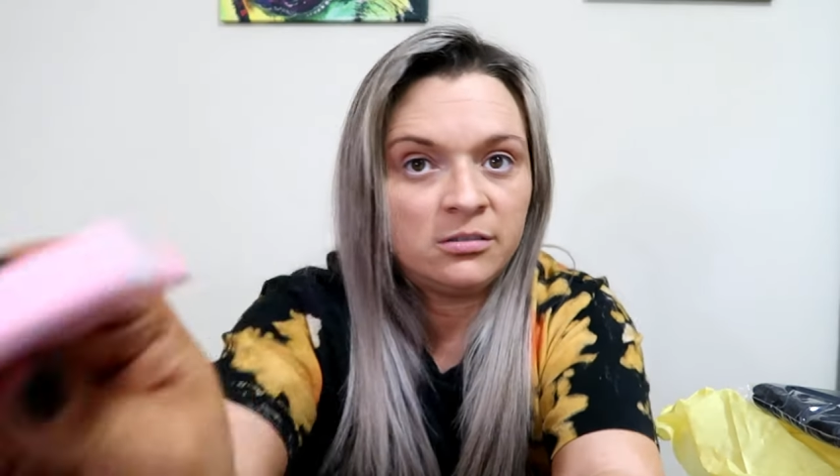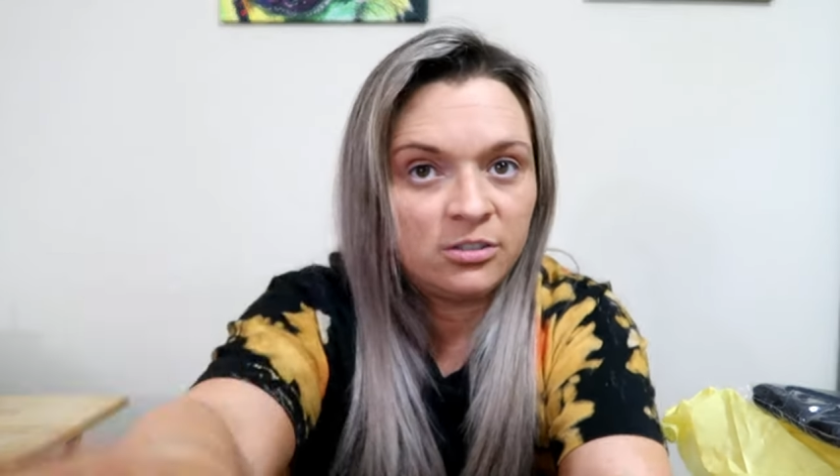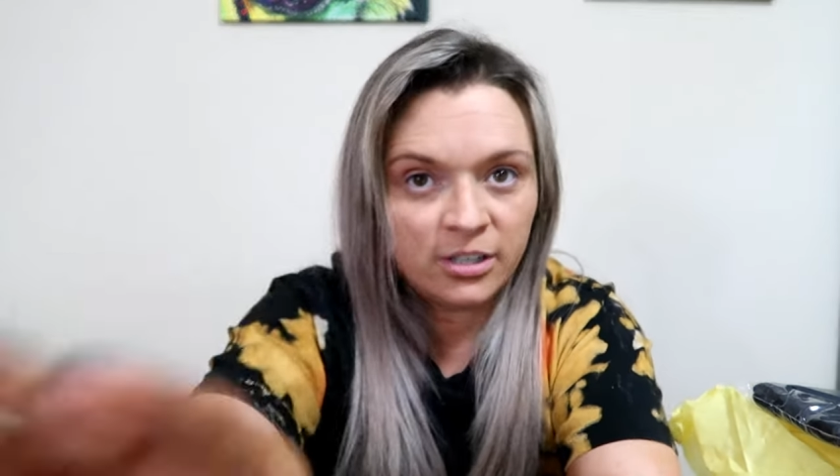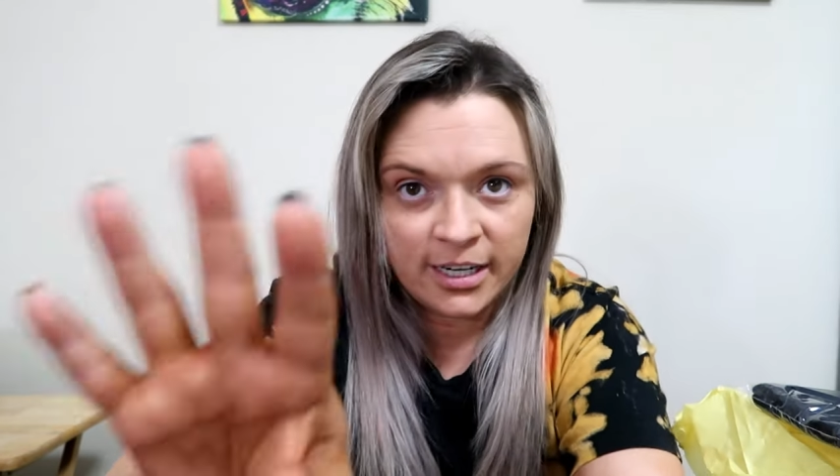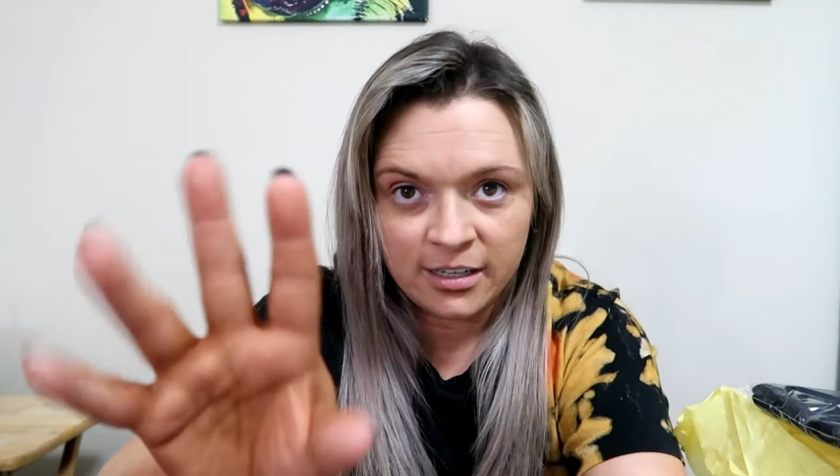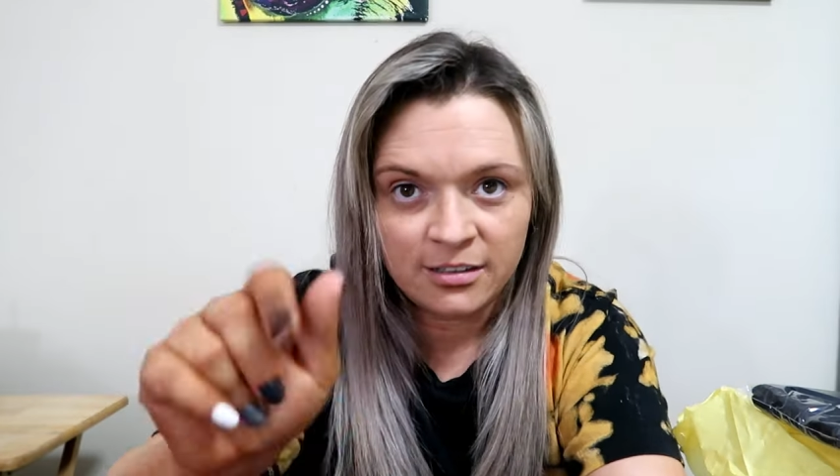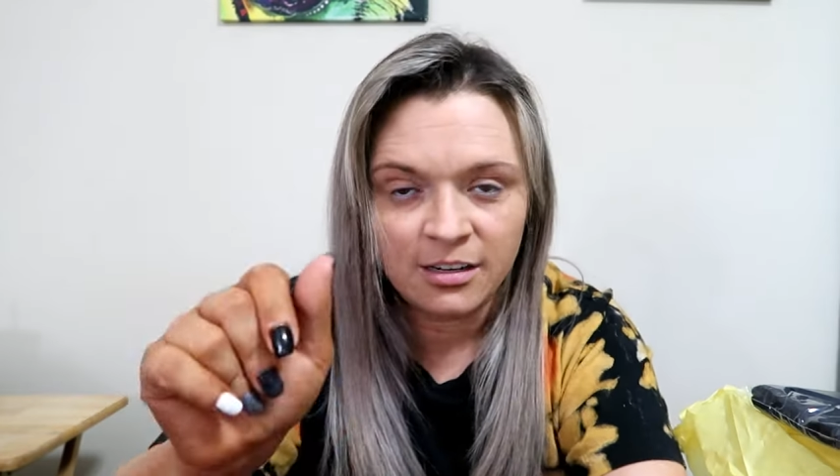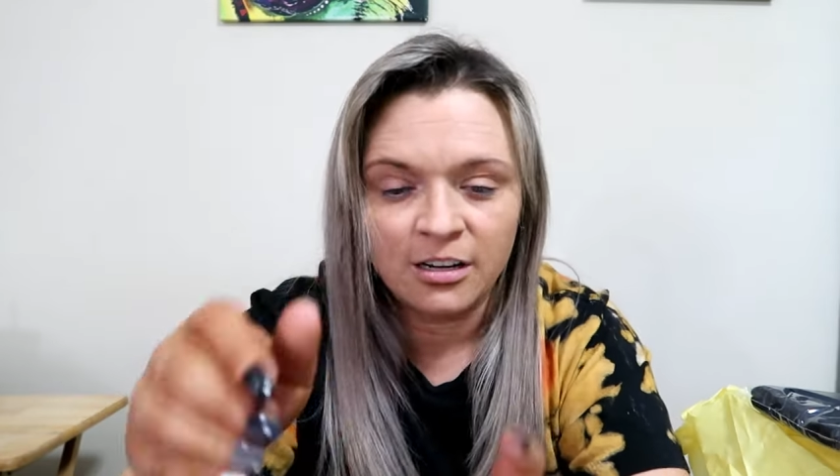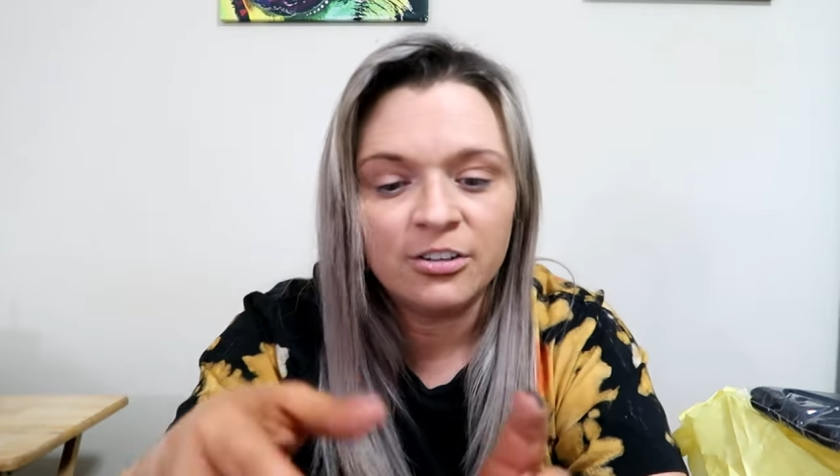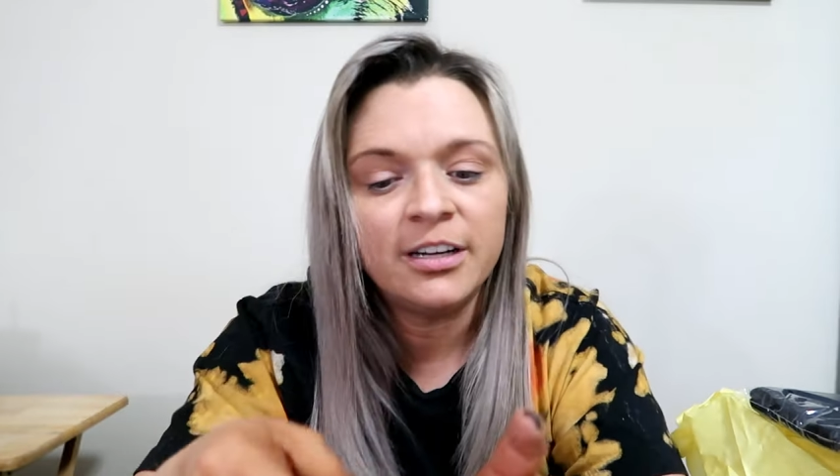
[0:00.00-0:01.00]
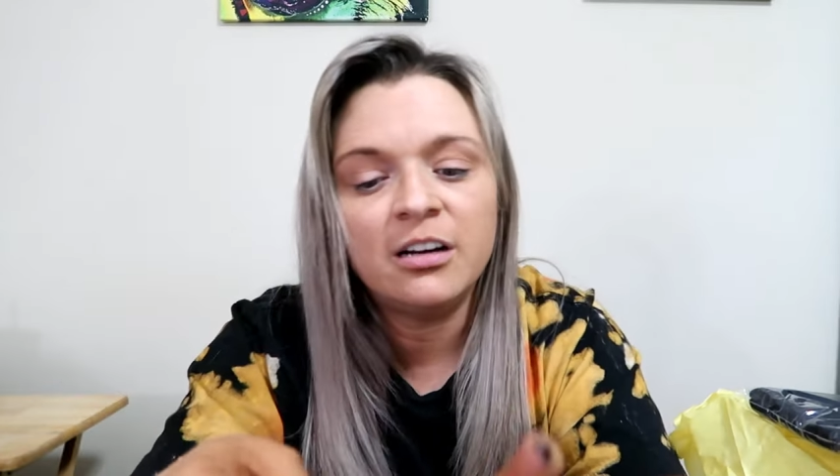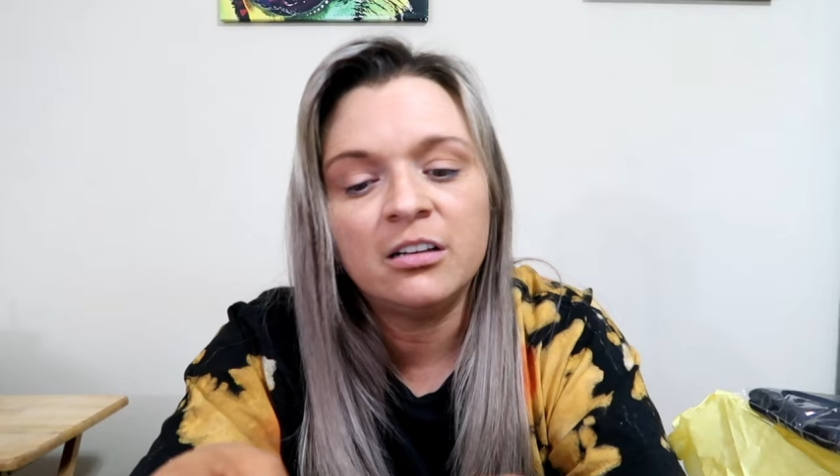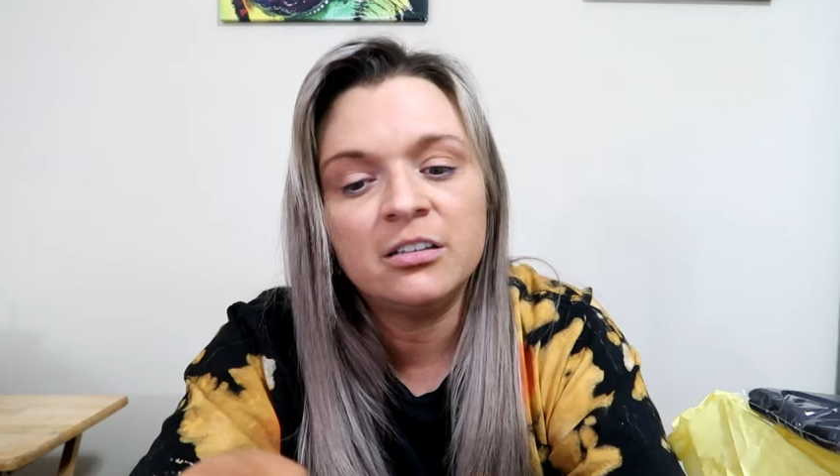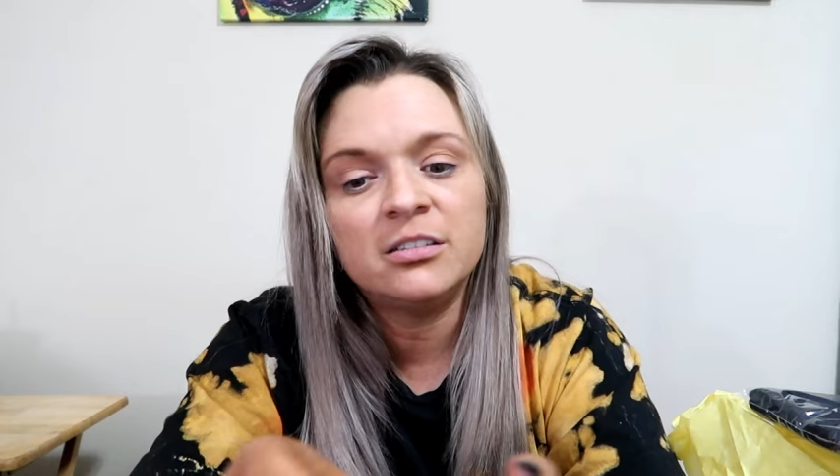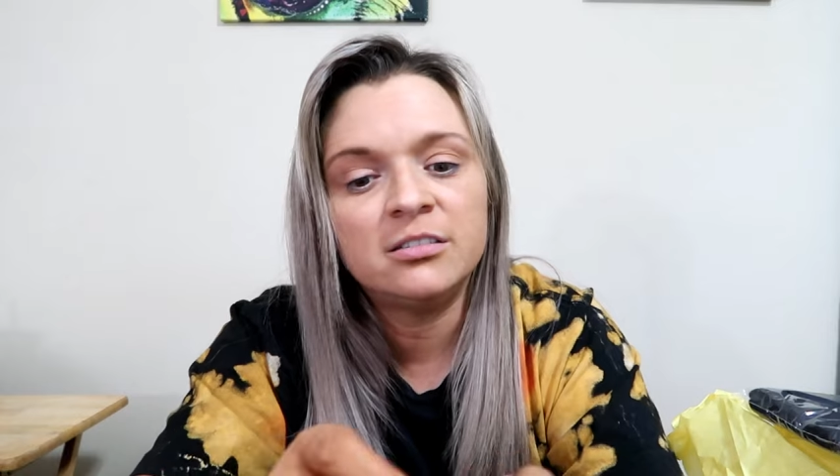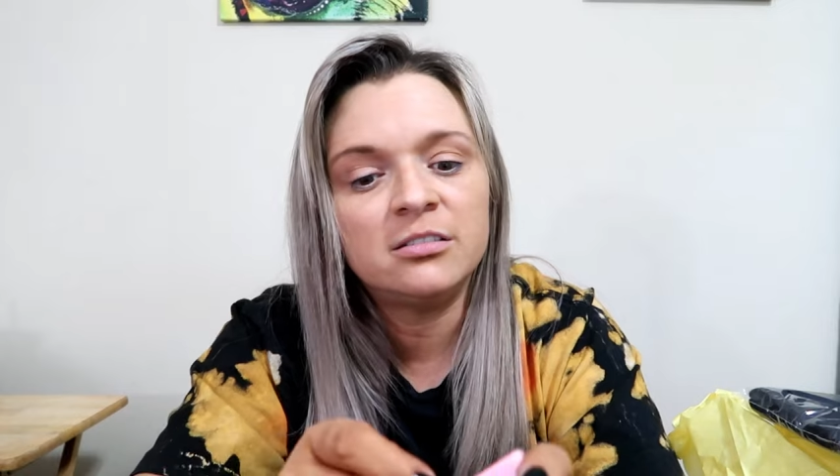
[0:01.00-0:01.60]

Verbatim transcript: gray concrete colors.